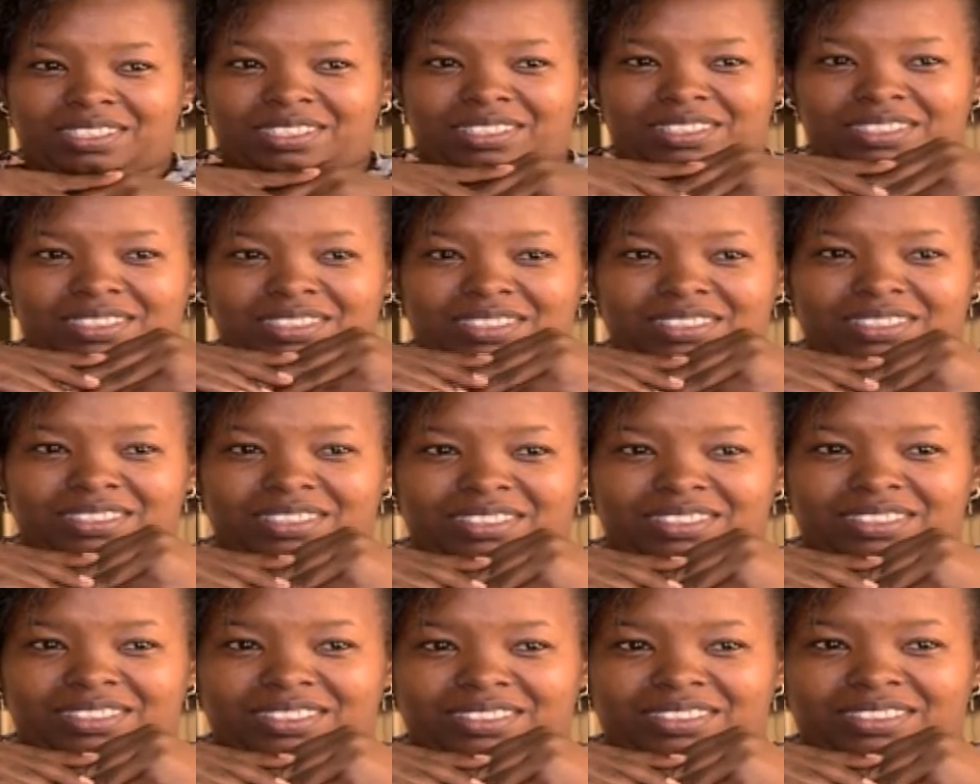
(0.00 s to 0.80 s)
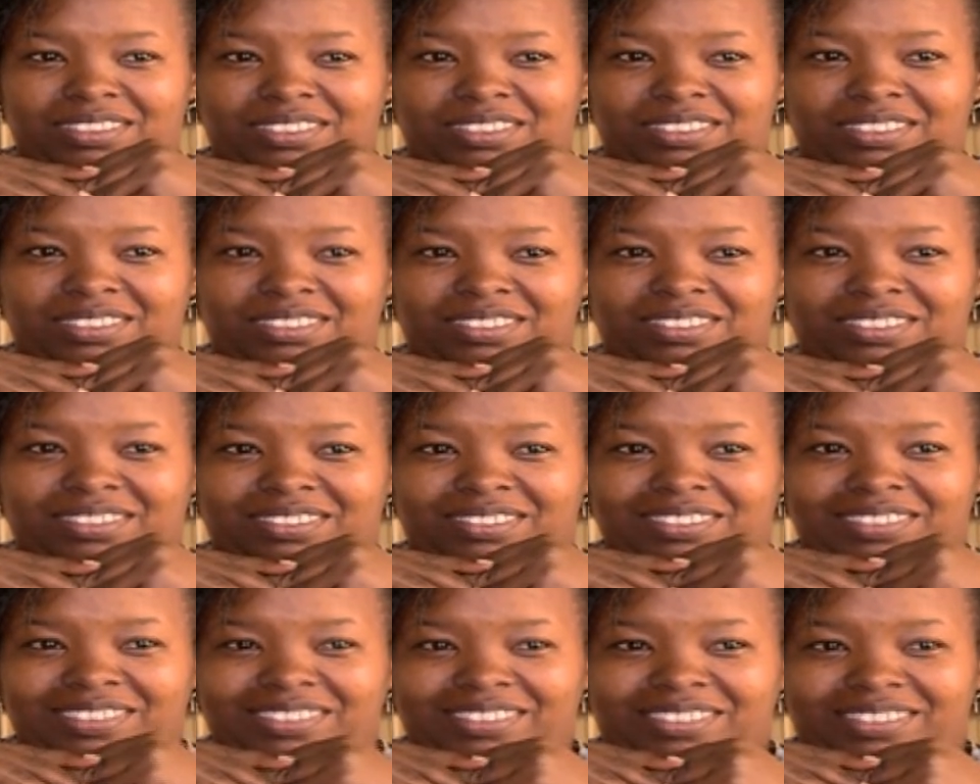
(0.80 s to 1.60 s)
He has not given up on
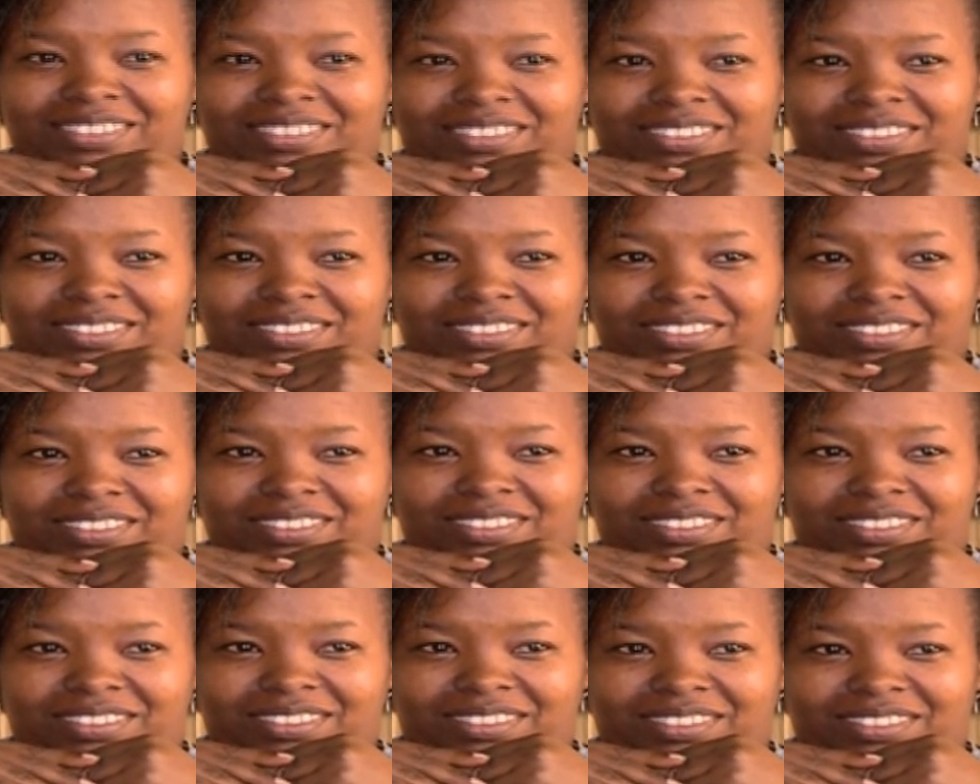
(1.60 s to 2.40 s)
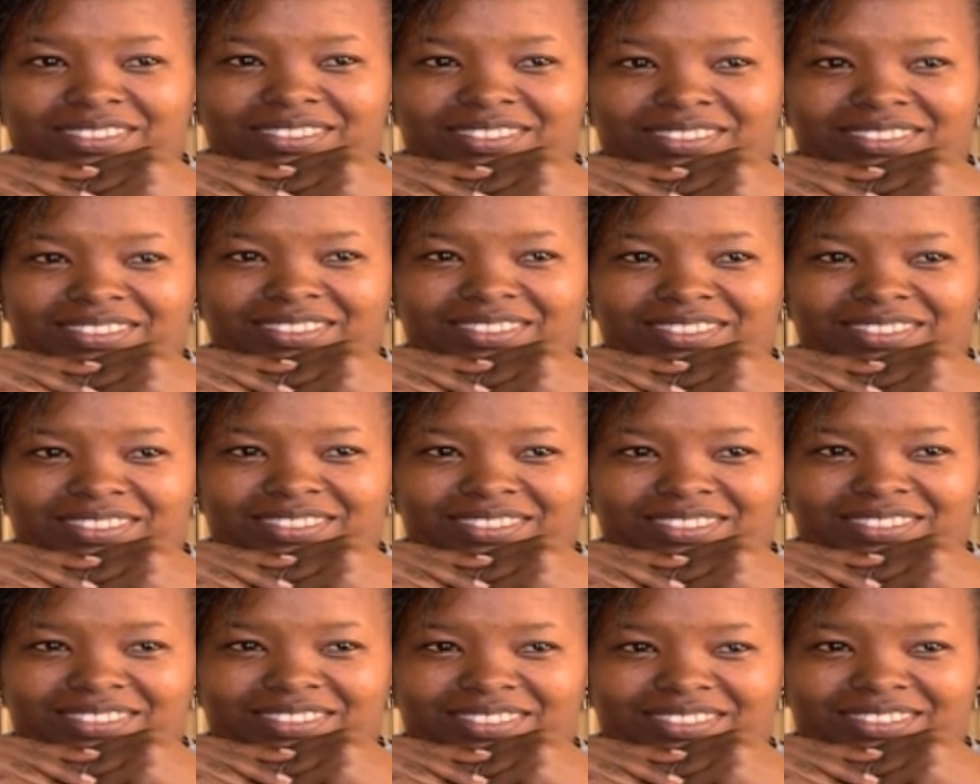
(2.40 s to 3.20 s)
his journey to sobriety
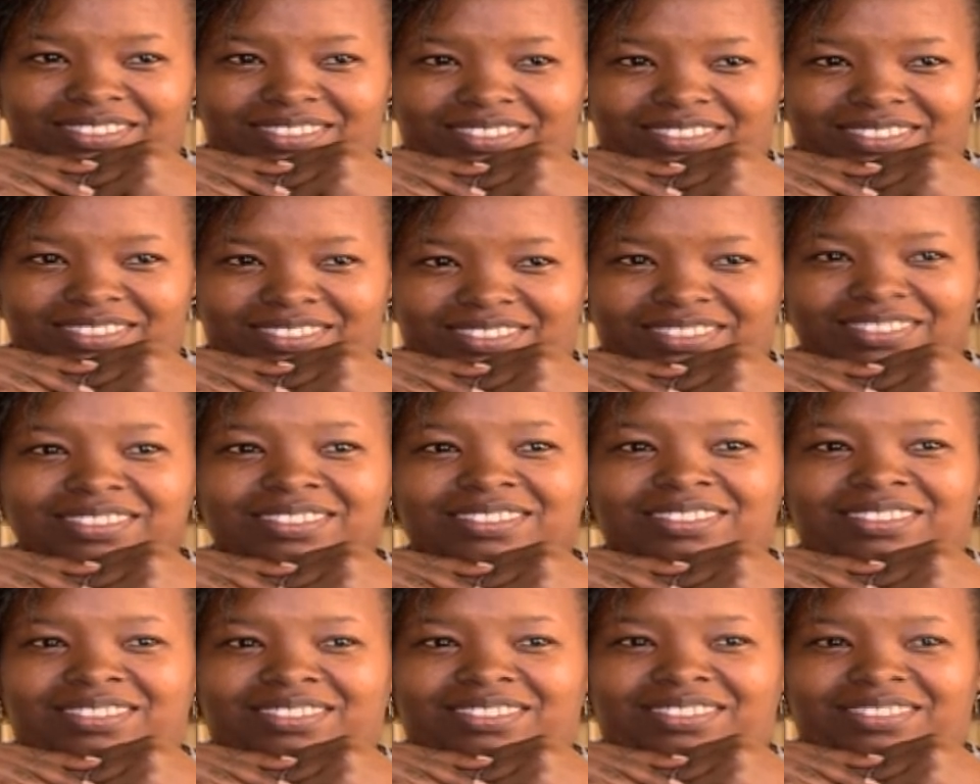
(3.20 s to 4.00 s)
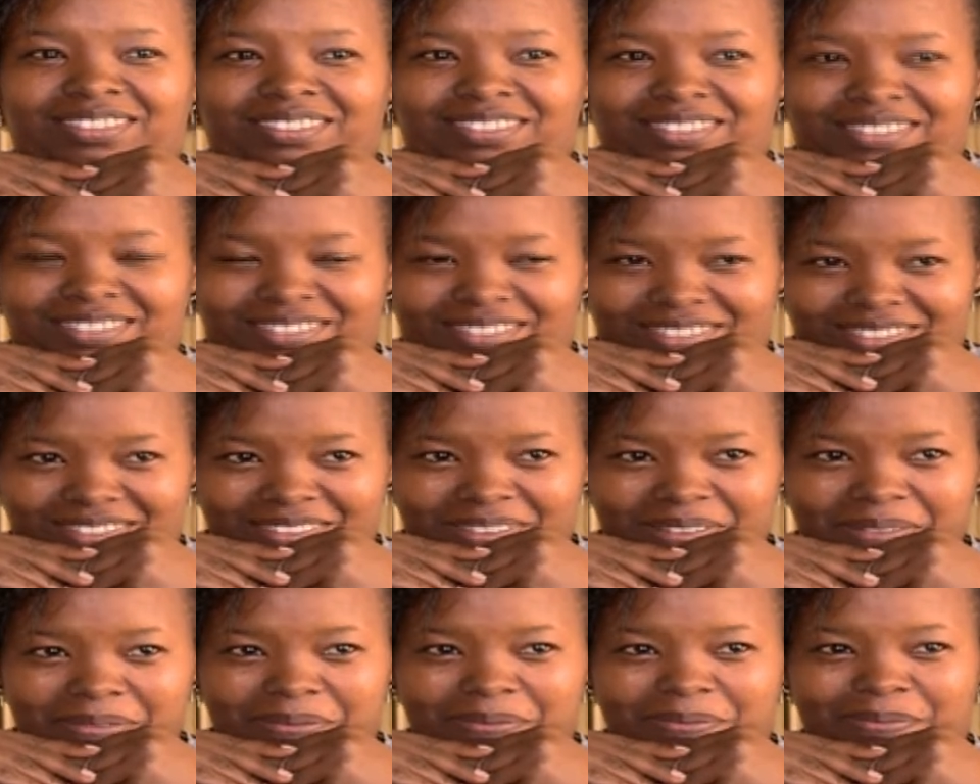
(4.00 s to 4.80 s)
and hopes that this too
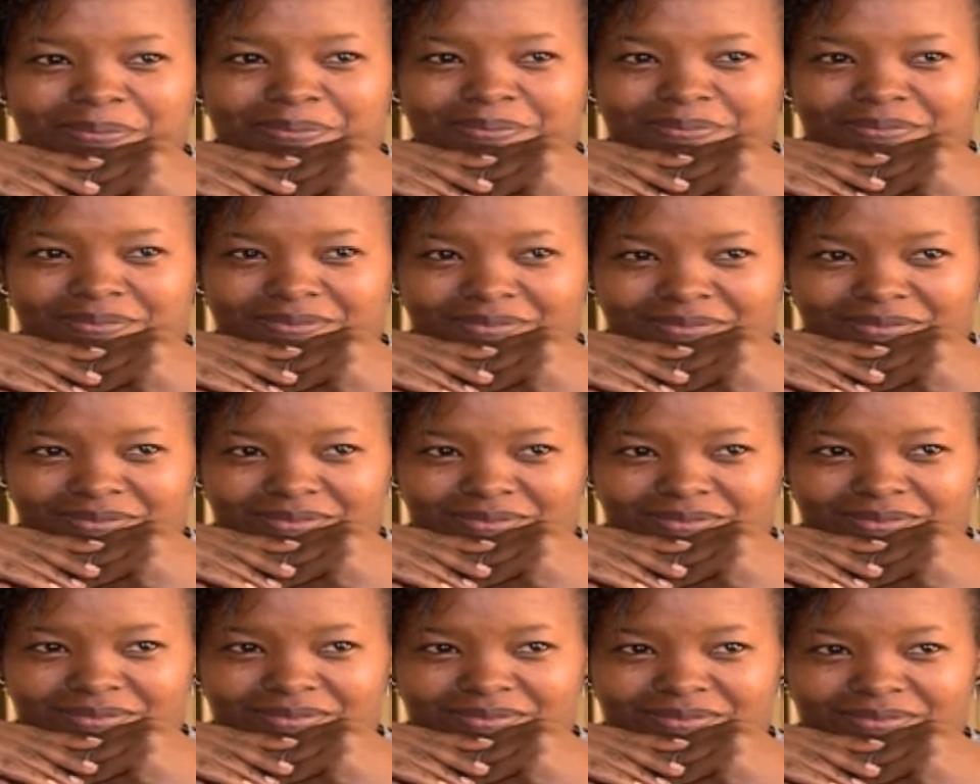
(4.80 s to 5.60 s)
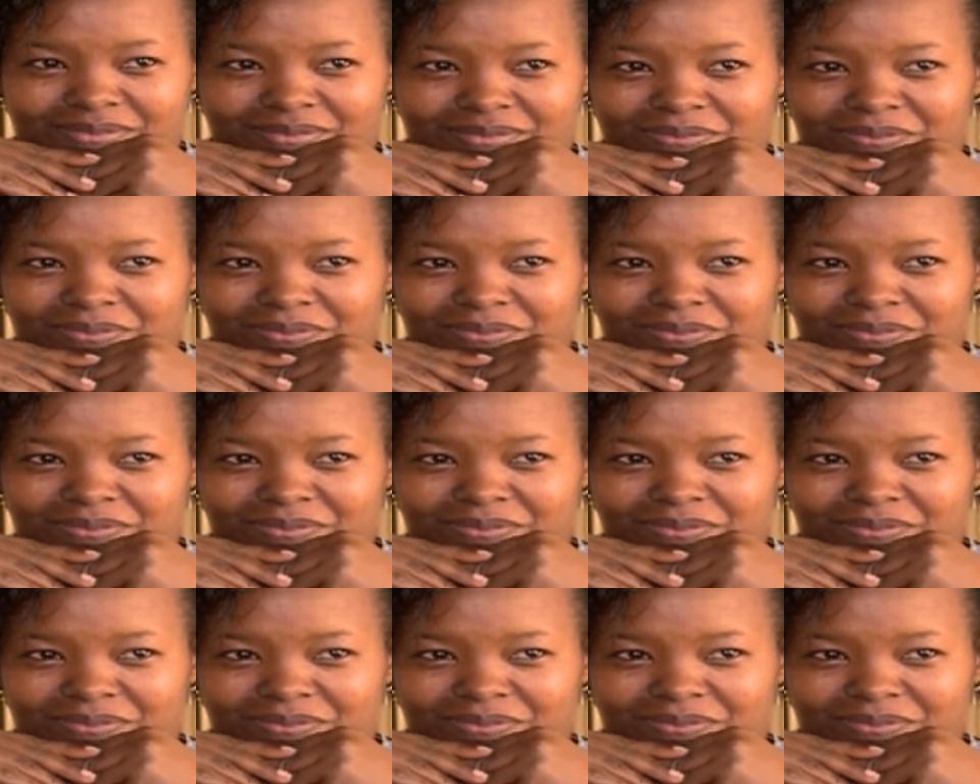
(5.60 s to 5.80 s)
shall pass